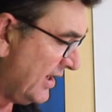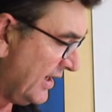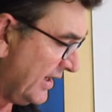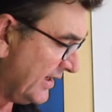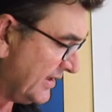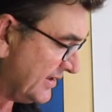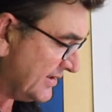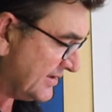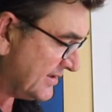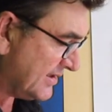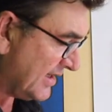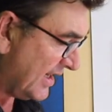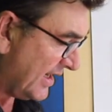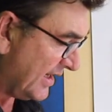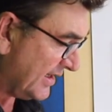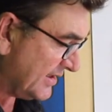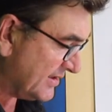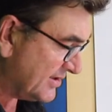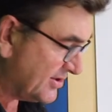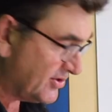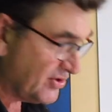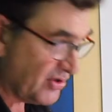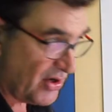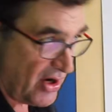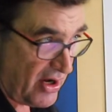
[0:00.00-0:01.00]

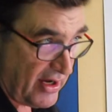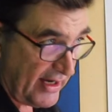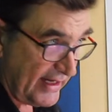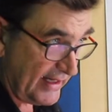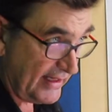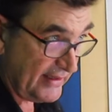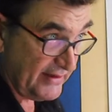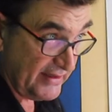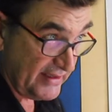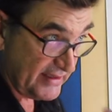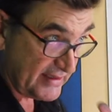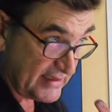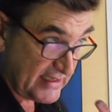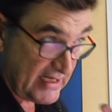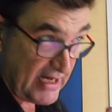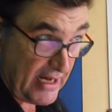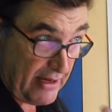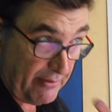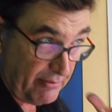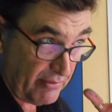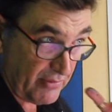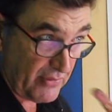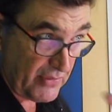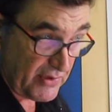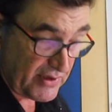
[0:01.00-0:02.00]
is drying in the
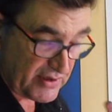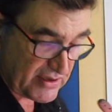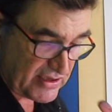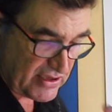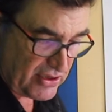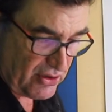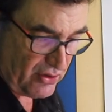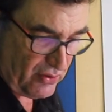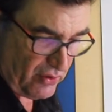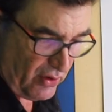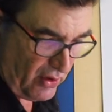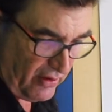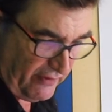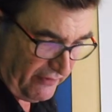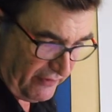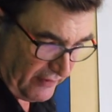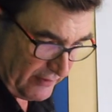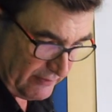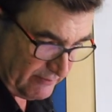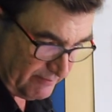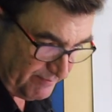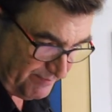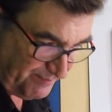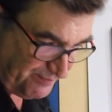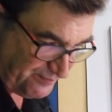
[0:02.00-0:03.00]
tip too
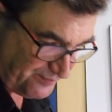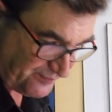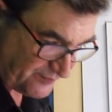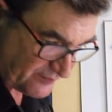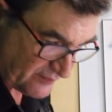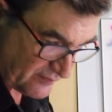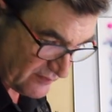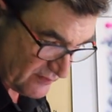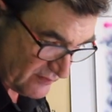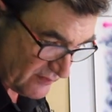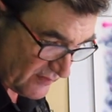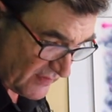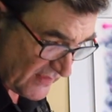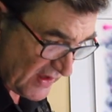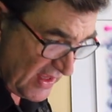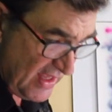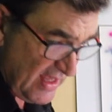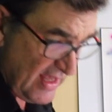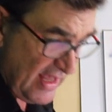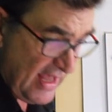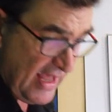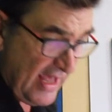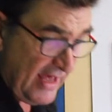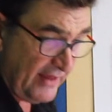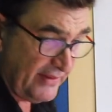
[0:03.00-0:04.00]
often.
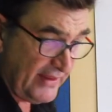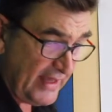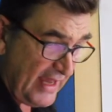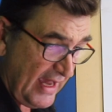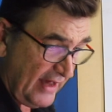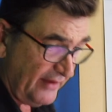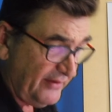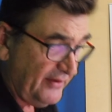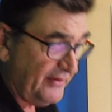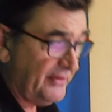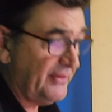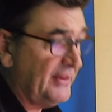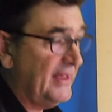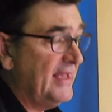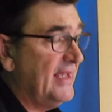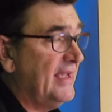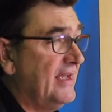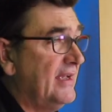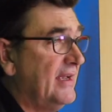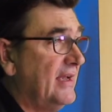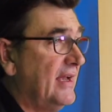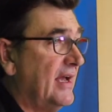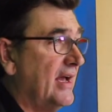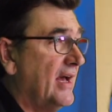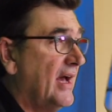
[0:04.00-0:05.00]
The other
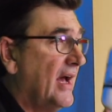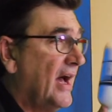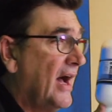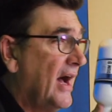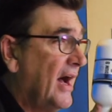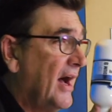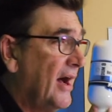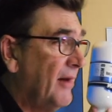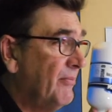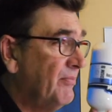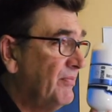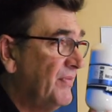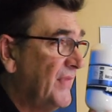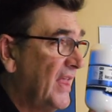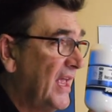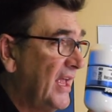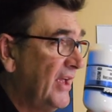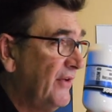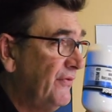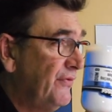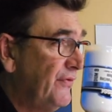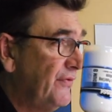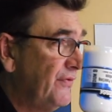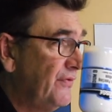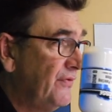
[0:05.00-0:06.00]
thing,
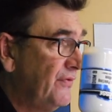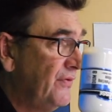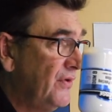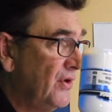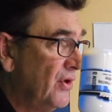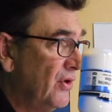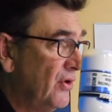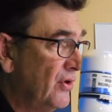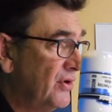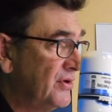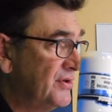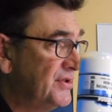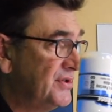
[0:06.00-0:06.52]
if you're